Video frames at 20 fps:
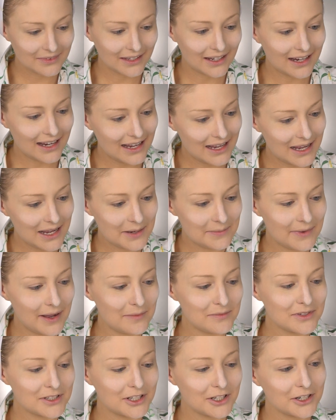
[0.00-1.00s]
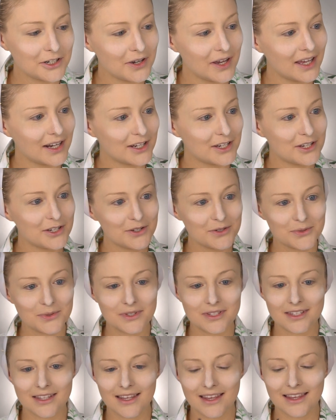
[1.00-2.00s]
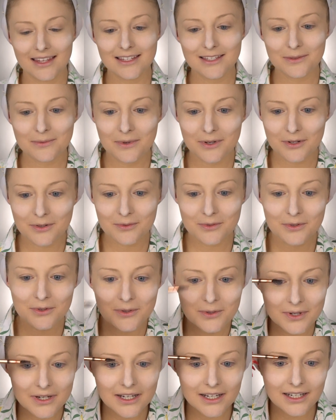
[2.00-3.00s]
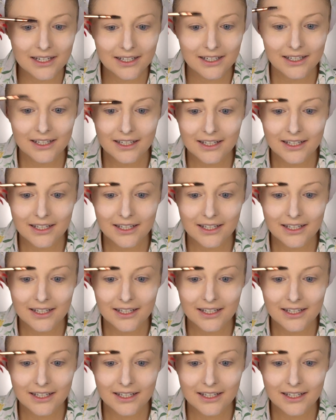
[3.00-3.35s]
I'm just gonna go ahead and use this one real quick